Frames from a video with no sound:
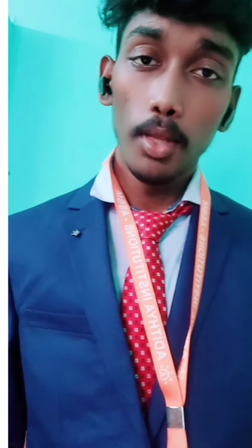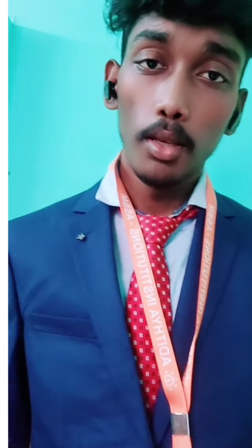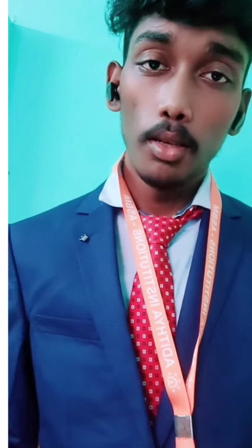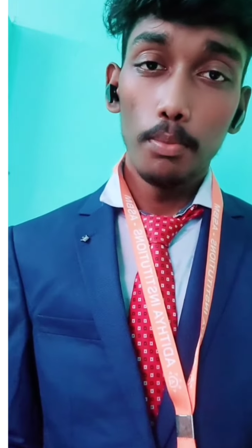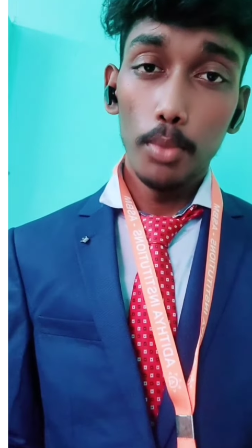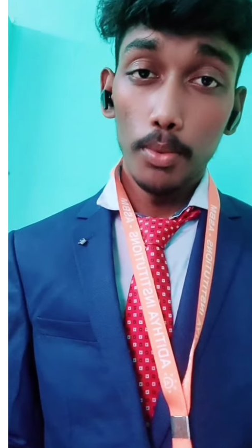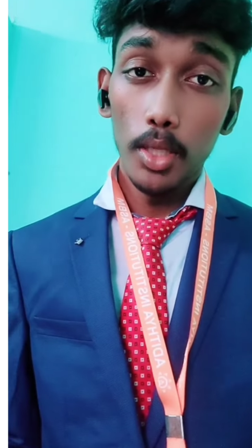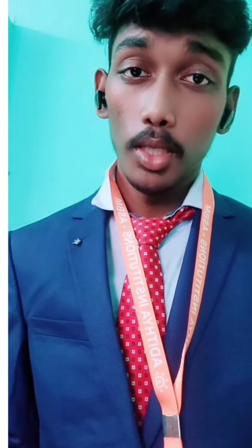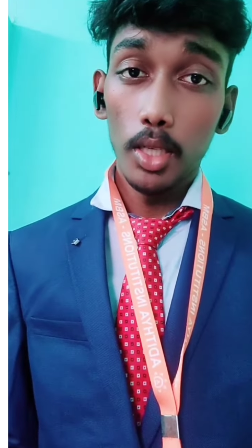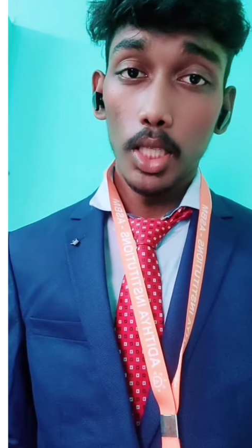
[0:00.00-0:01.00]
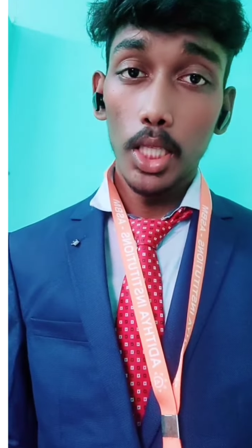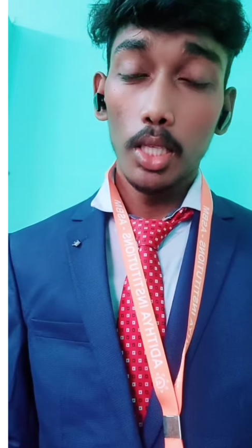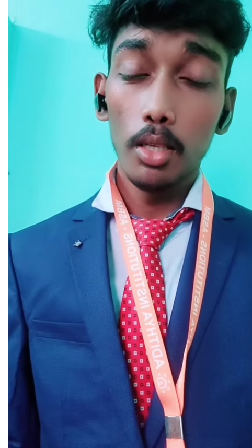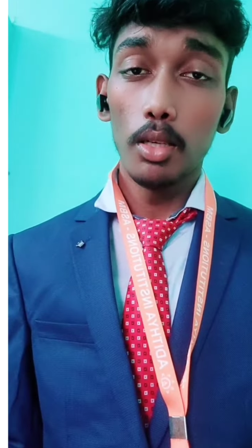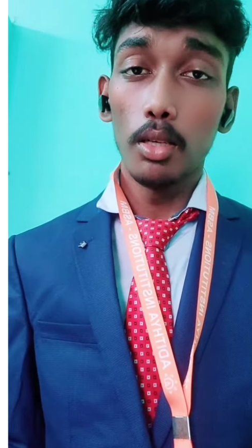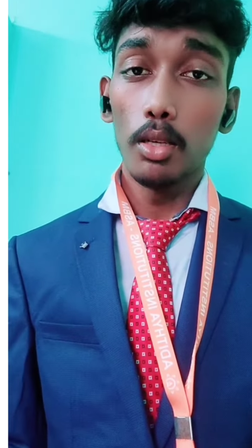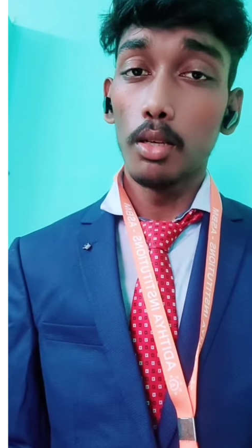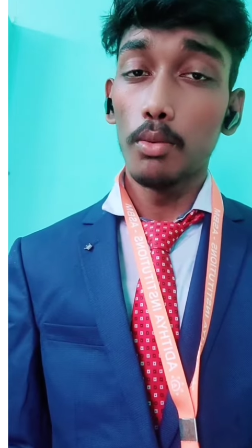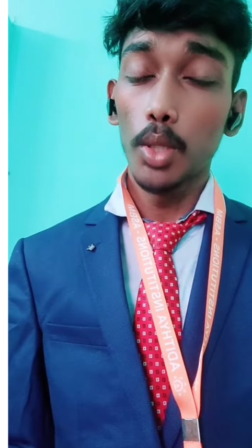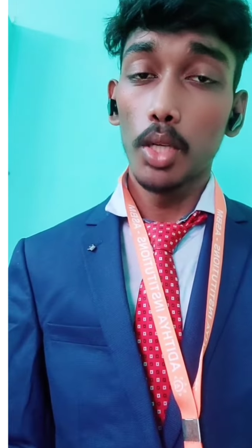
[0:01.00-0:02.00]
probably
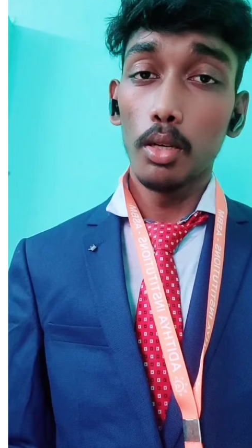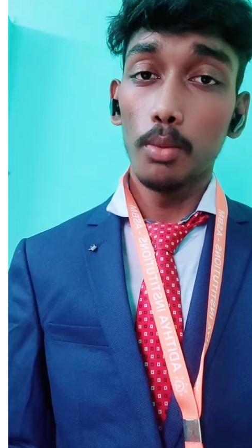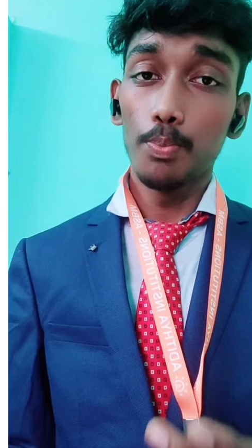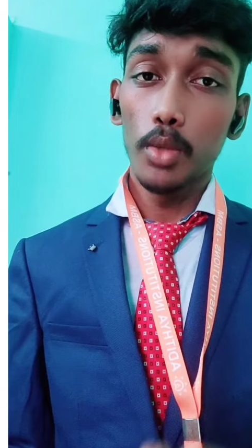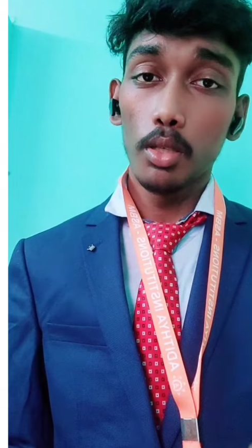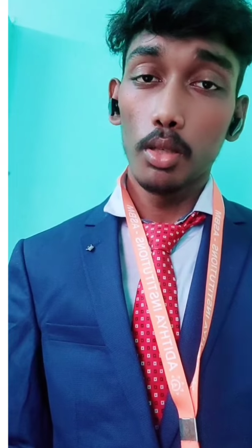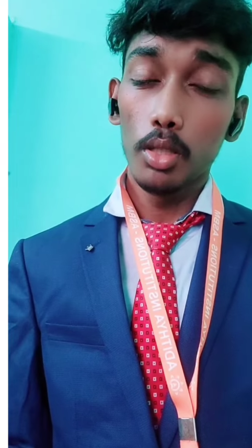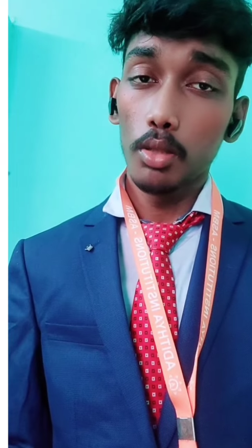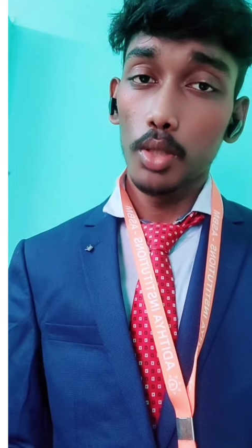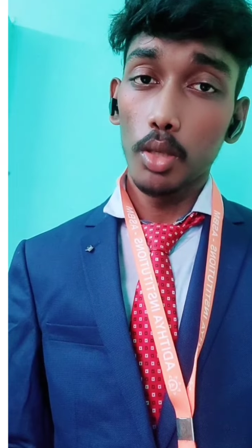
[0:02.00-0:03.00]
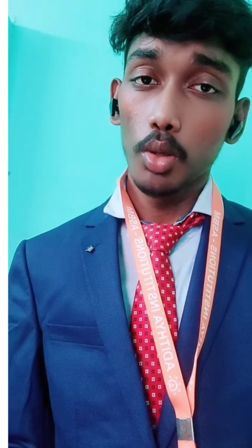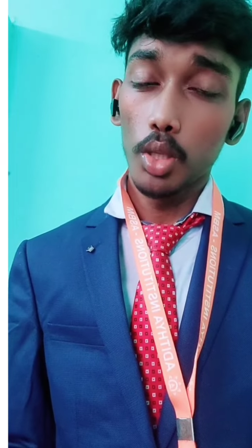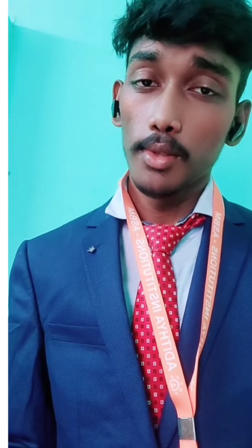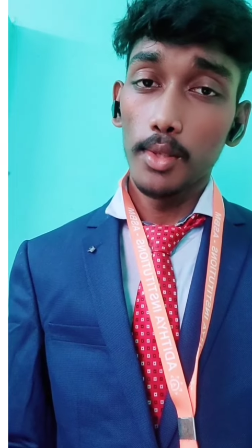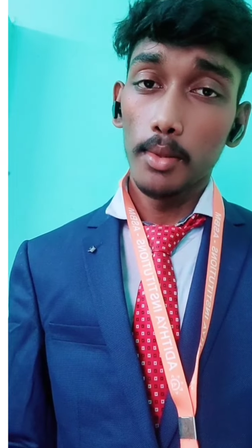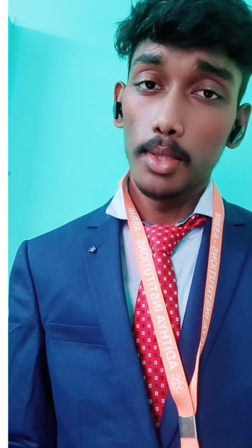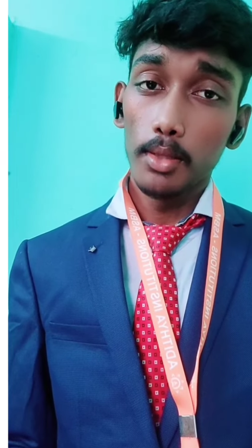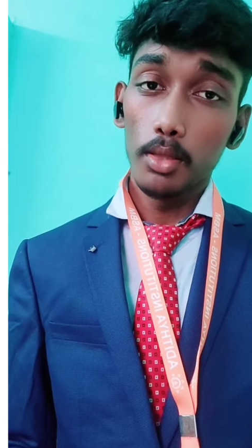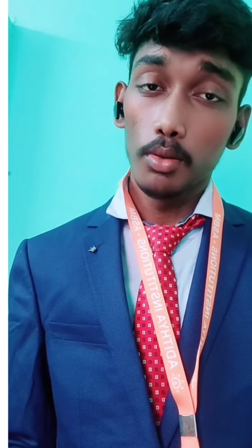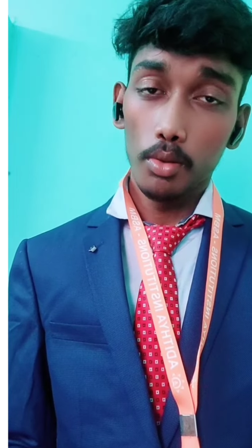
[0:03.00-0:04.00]
probably and speaking with your
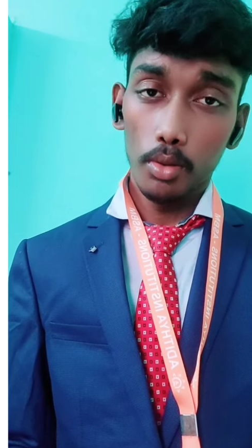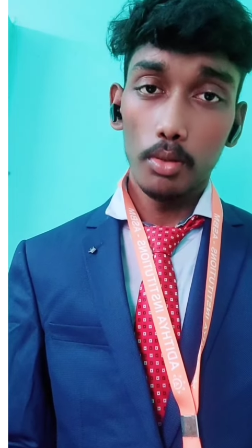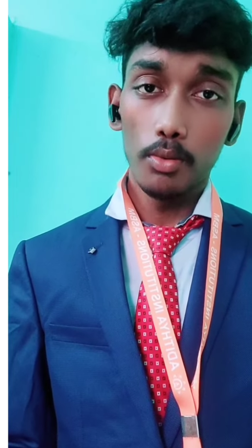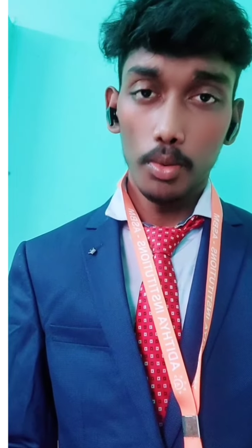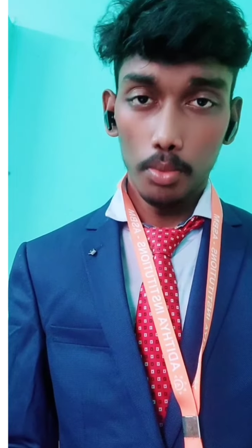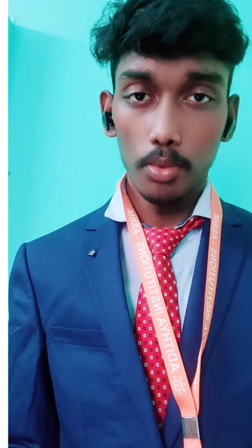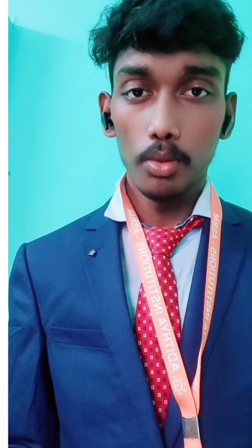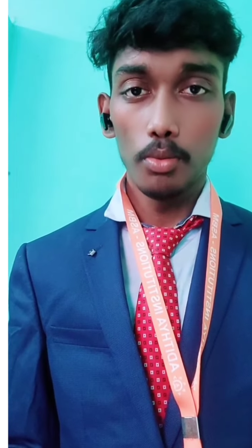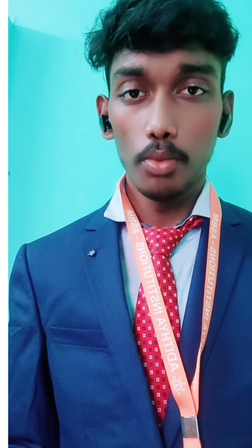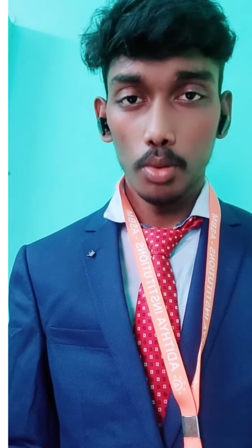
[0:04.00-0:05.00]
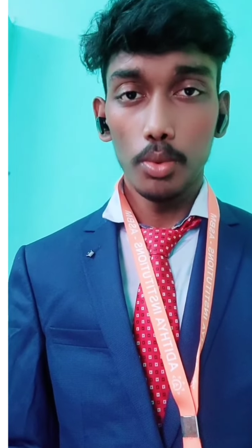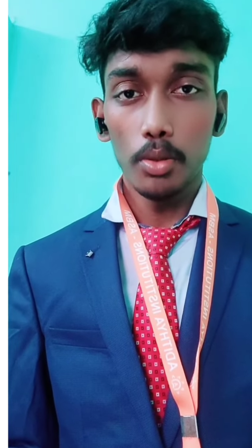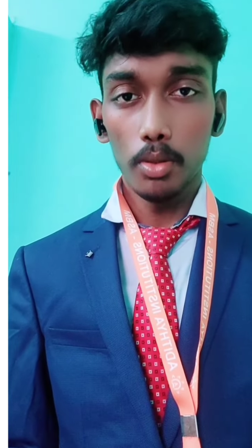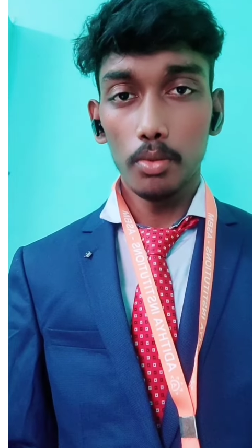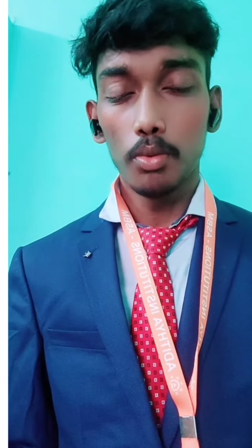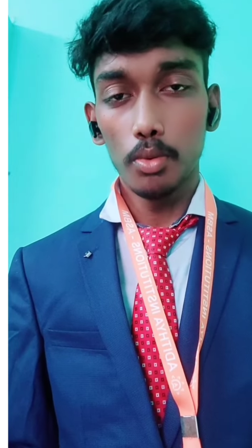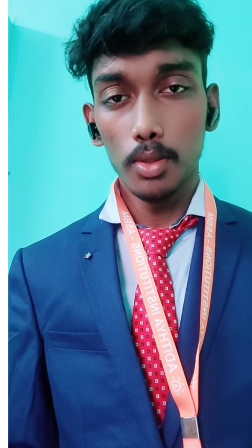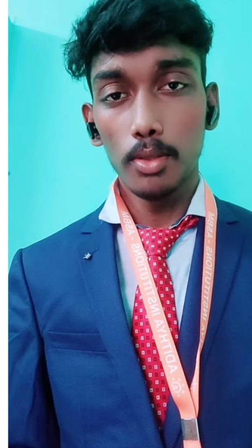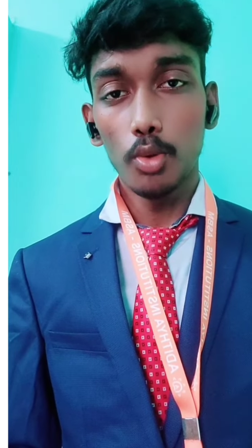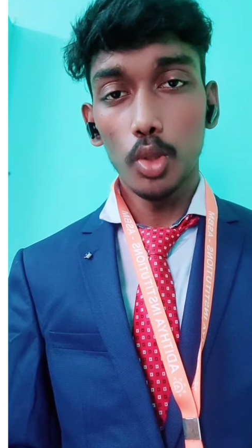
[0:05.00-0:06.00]
manager to have a positive impact on
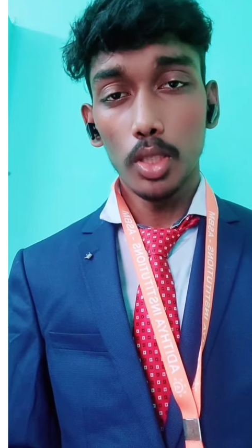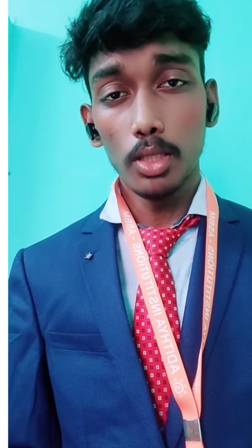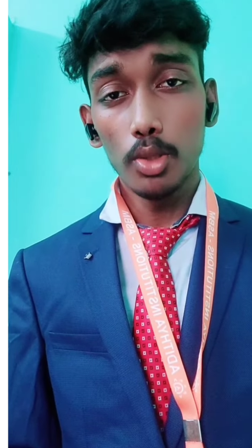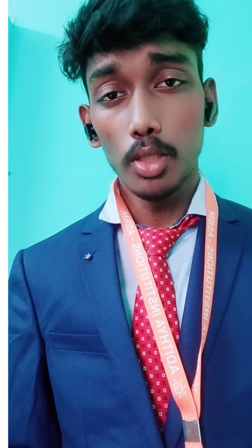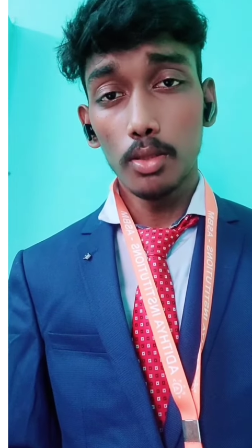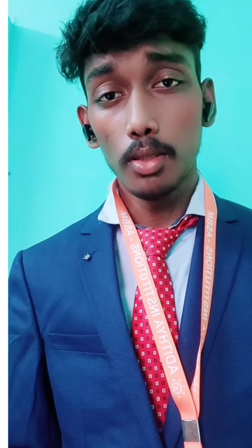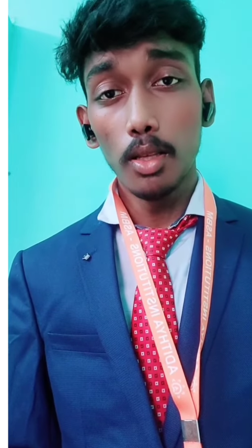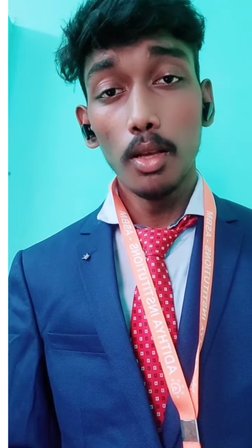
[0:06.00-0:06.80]
any work process